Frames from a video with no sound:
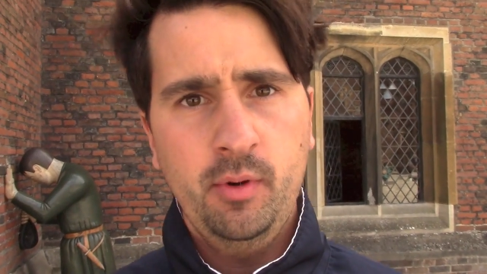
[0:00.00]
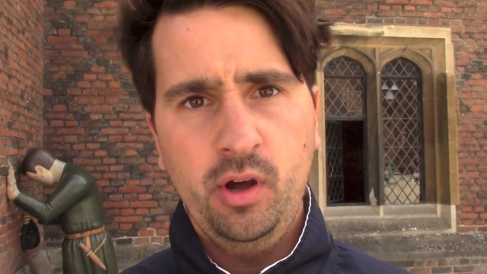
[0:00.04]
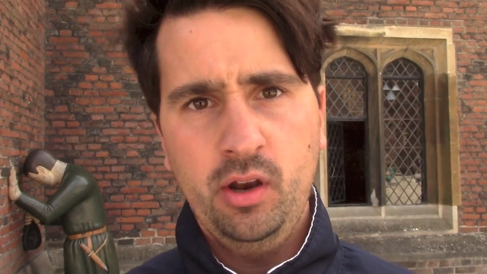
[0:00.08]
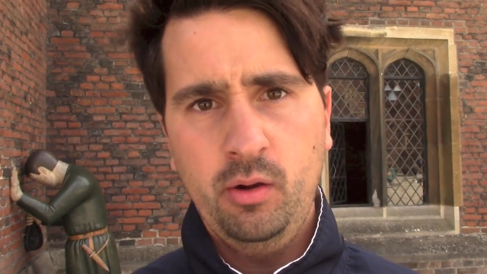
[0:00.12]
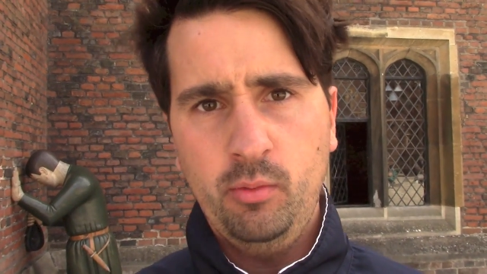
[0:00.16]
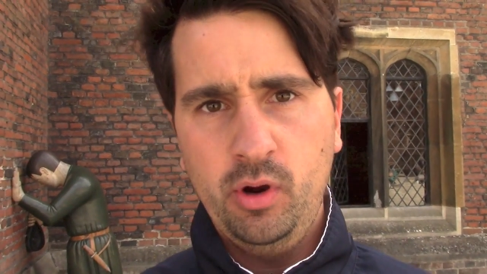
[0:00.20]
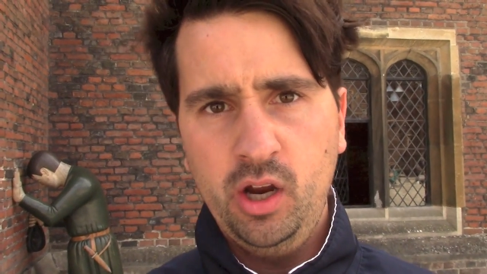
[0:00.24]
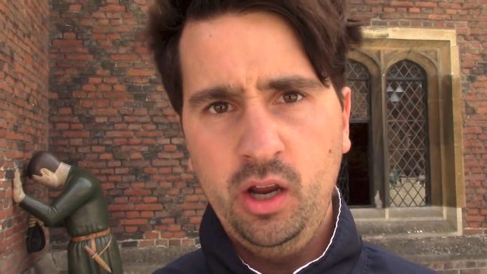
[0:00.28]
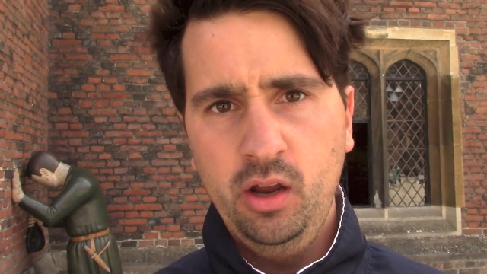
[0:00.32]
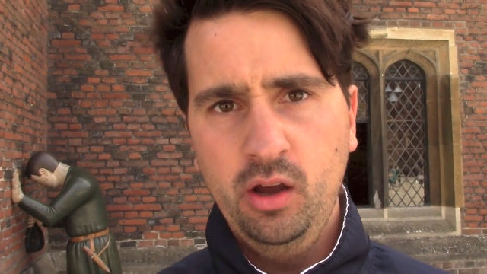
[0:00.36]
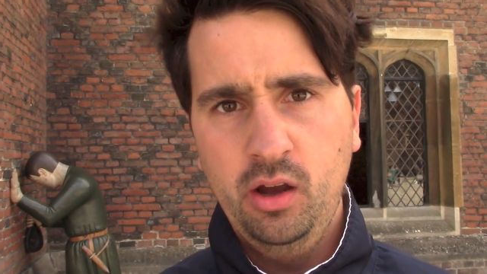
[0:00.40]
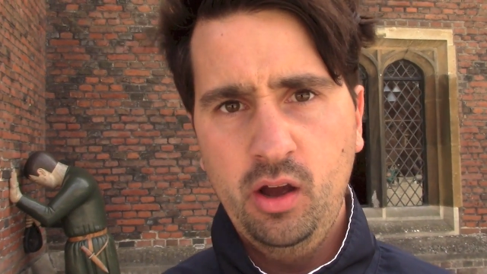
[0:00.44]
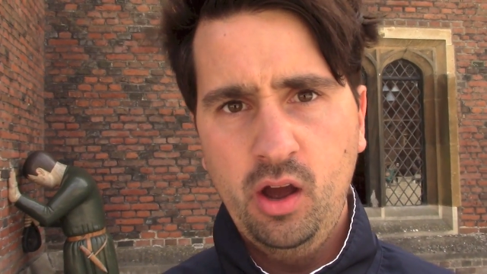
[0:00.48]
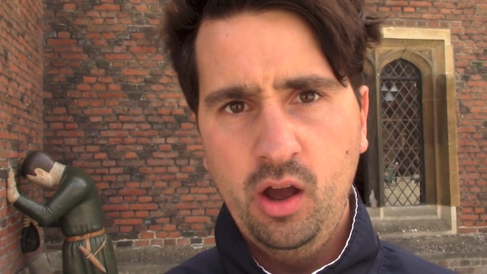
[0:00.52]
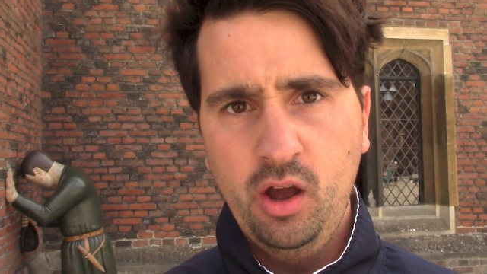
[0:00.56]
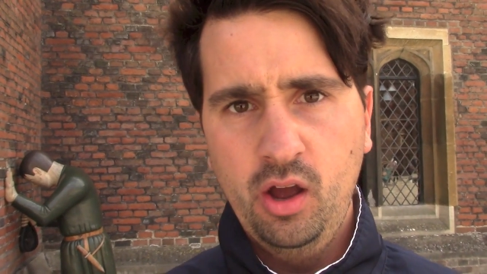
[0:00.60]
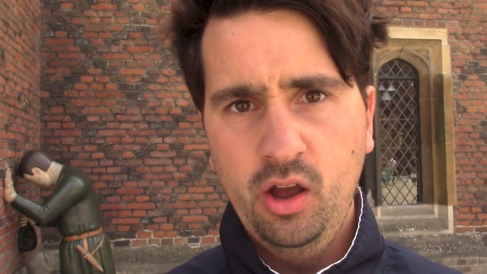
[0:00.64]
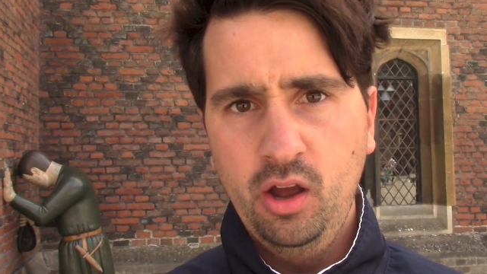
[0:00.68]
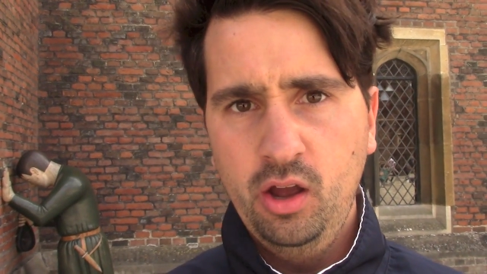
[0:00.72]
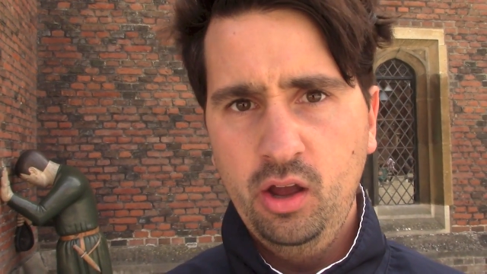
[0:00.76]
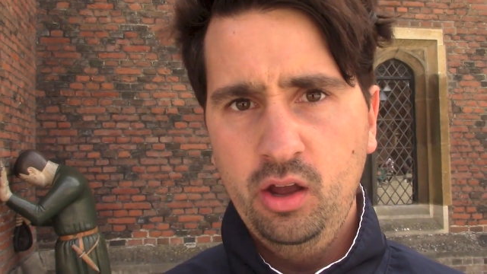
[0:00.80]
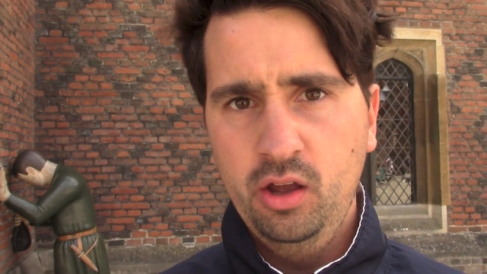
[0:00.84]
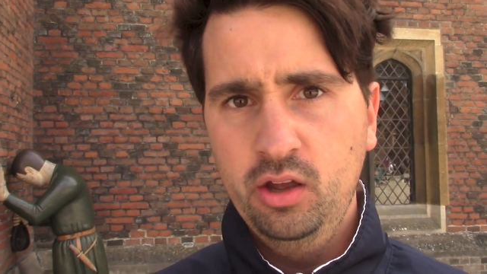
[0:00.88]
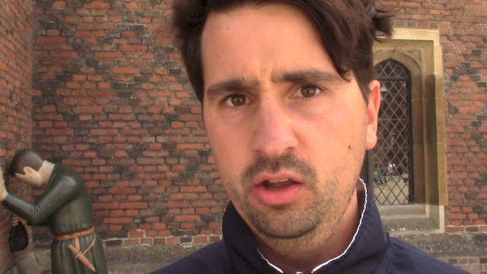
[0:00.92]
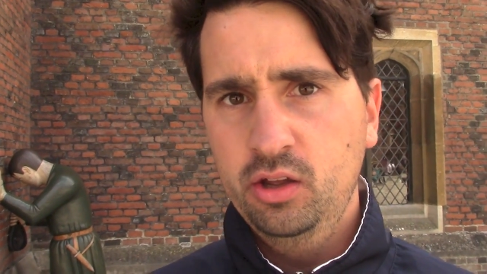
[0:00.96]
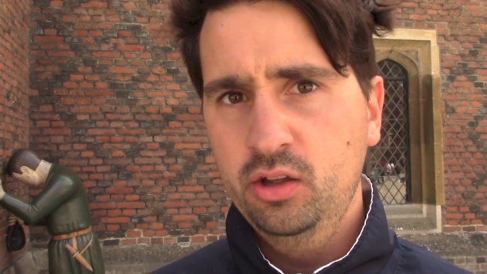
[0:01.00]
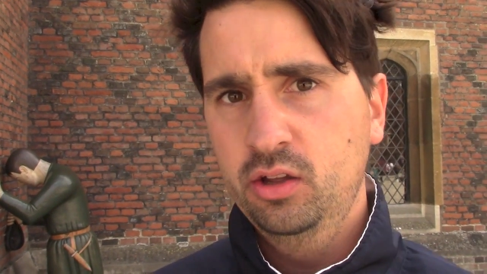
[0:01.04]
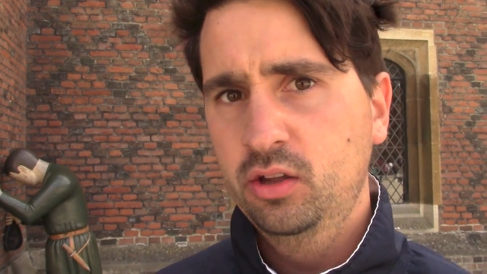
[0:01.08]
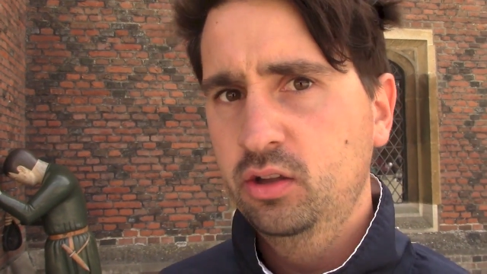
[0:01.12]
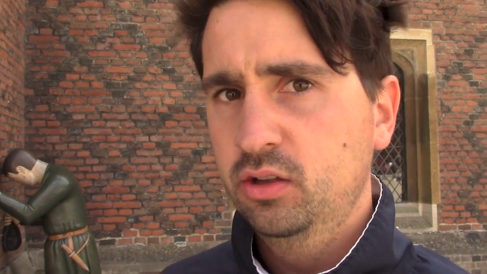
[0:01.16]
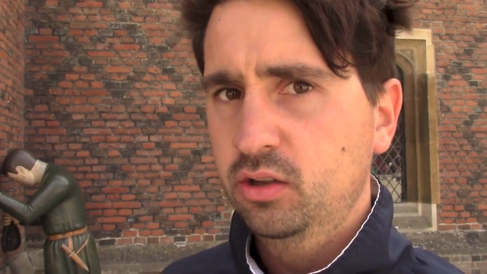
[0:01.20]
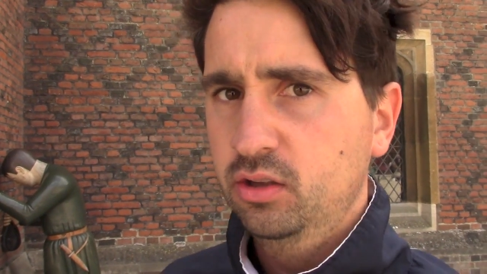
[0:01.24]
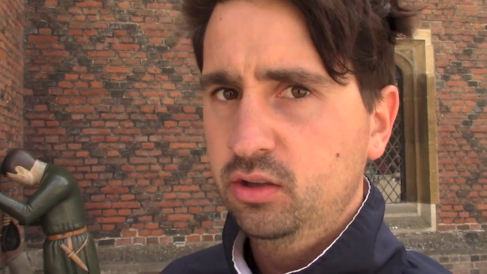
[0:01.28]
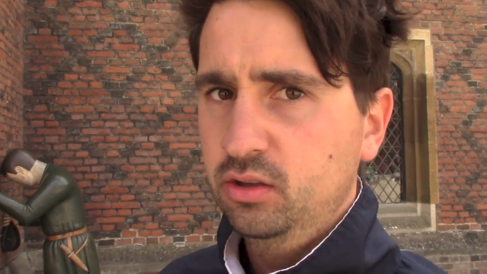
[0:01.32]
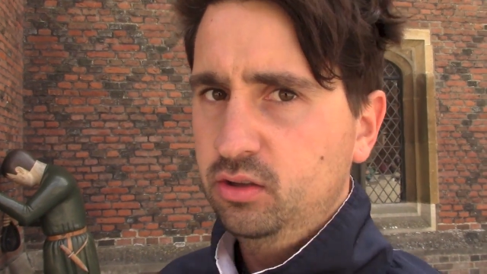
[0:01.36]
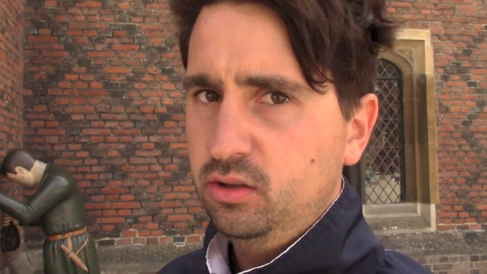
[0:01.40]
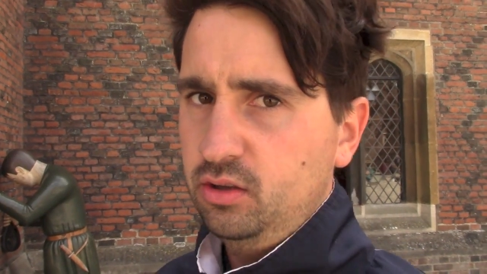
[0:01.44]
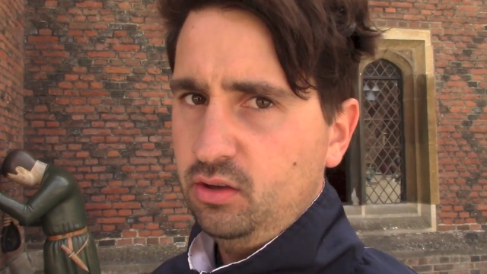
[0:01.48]
by the way.
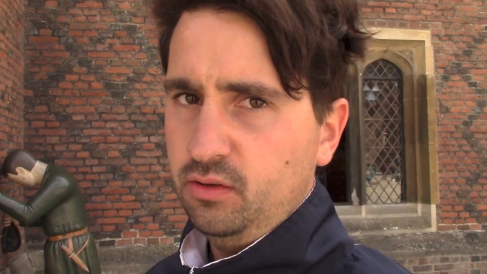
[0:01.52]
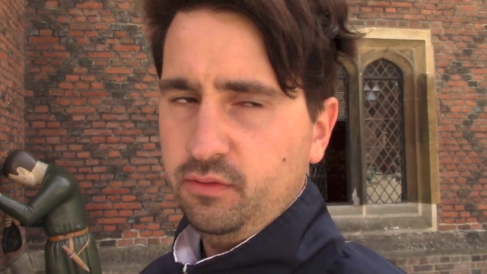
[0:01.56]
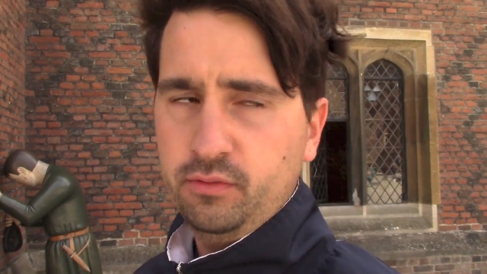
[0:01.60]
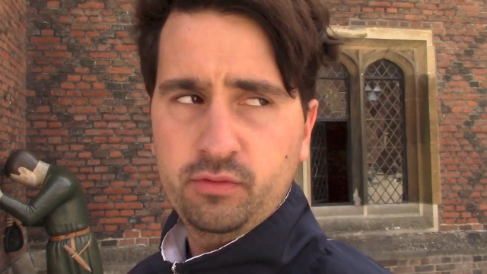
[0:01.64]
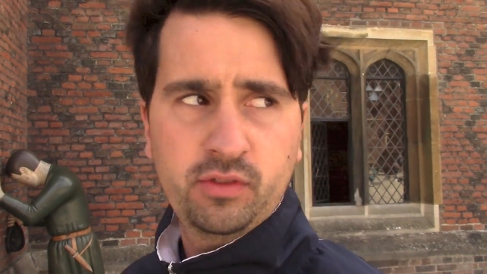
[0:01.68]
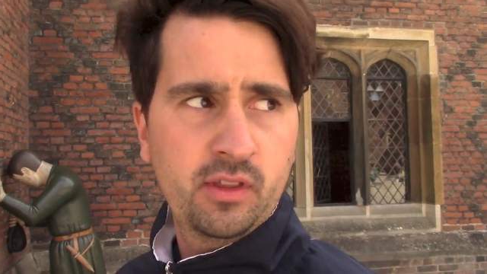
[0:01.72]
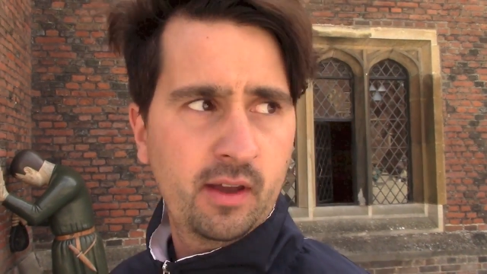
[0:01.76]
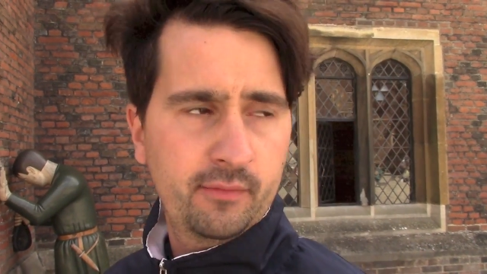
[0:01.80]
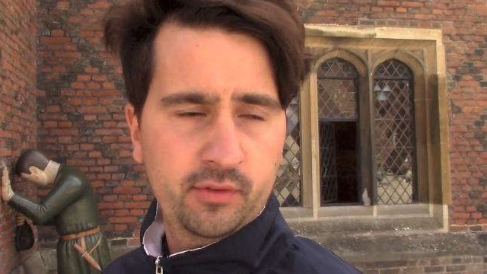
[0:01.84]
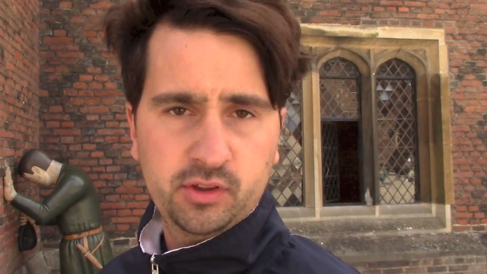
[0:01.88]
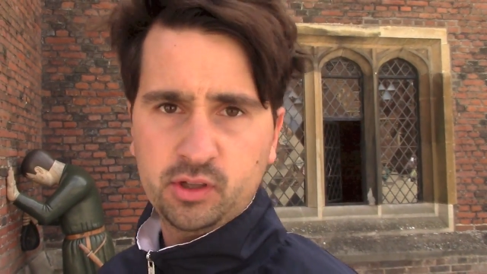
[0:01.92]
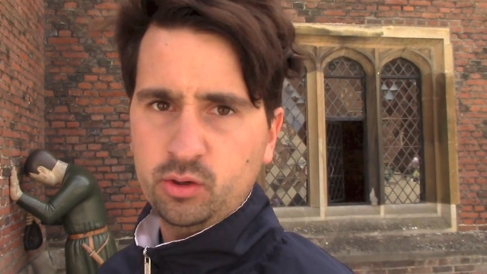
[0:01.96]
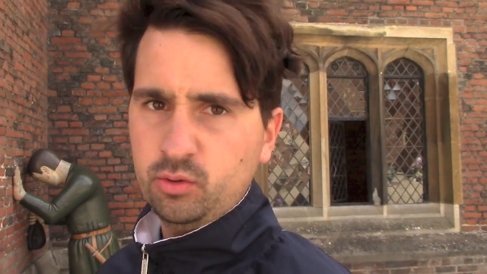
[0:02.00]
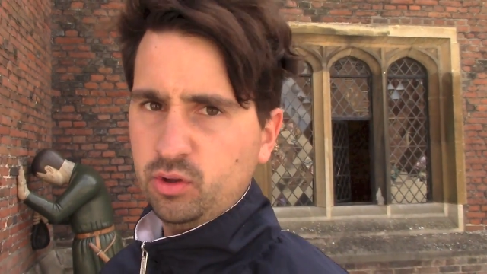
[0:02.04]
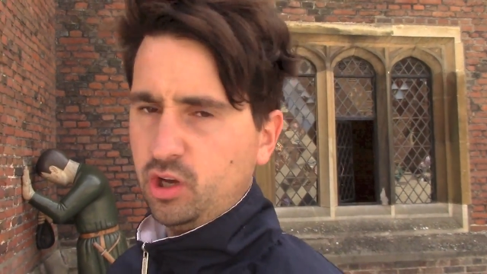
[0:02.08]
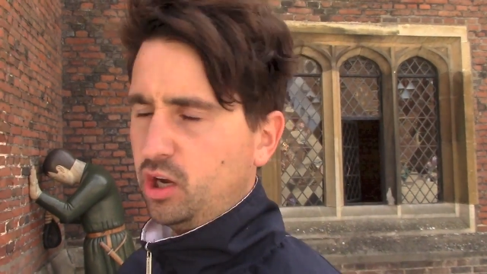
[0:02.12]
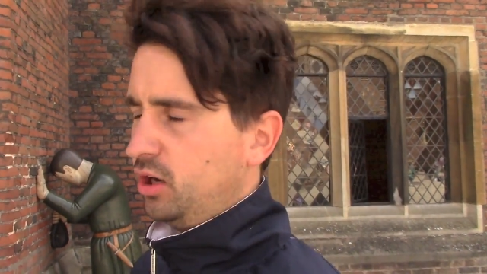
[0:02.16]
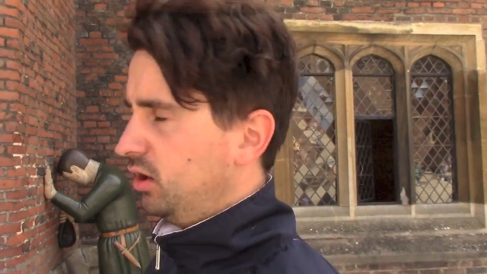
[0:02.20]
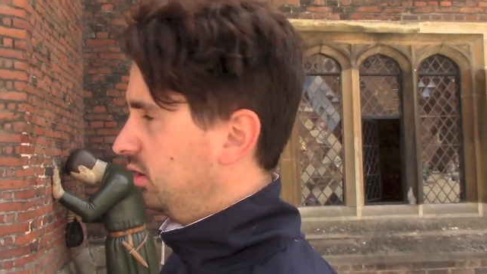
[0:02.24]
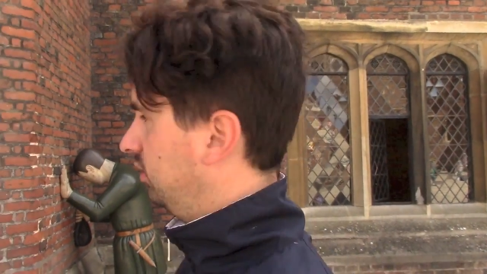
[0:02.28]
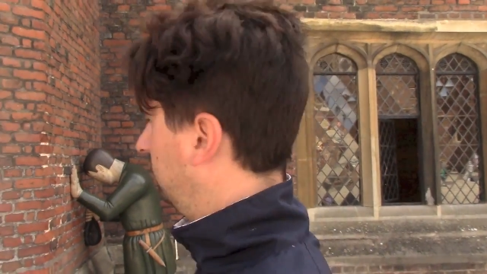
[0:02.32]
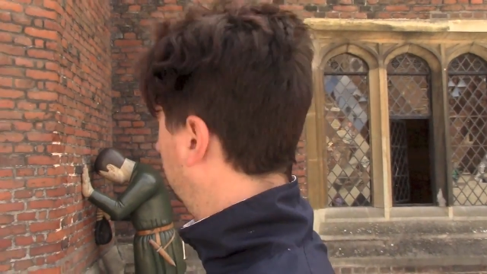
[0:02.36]
Never do that.